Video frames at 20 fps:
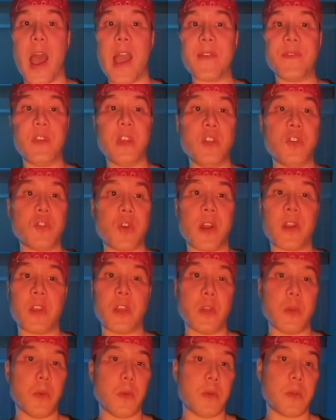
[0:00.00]
IV drug
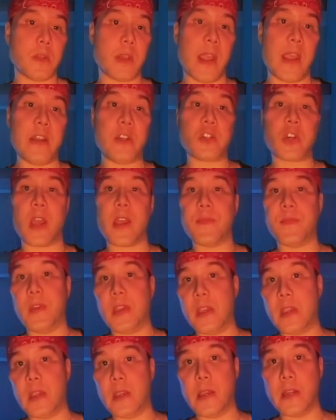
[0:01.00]
use, HIV,
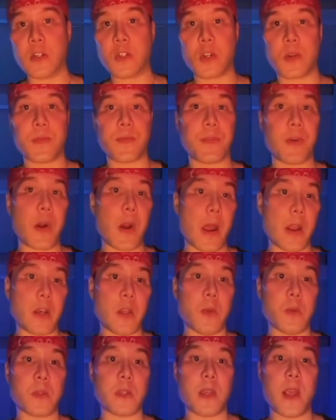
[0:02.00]
interferon
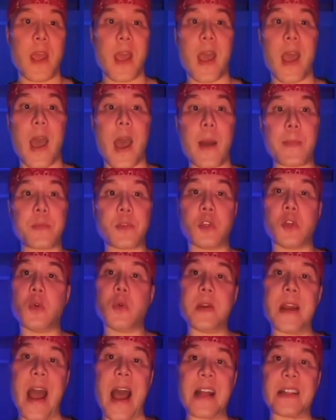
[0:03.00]
use,
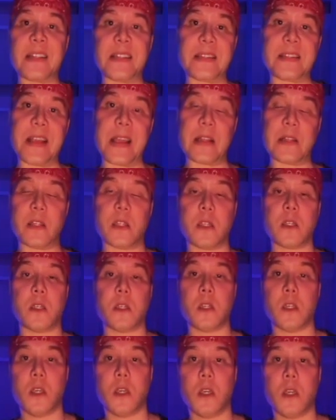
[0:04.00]
absolute
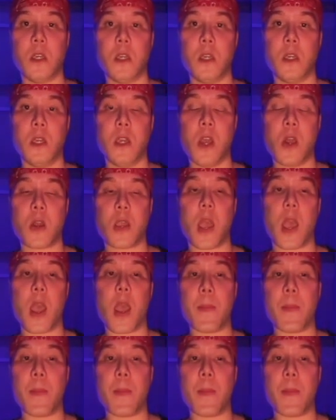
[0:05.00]
nonsense, okay?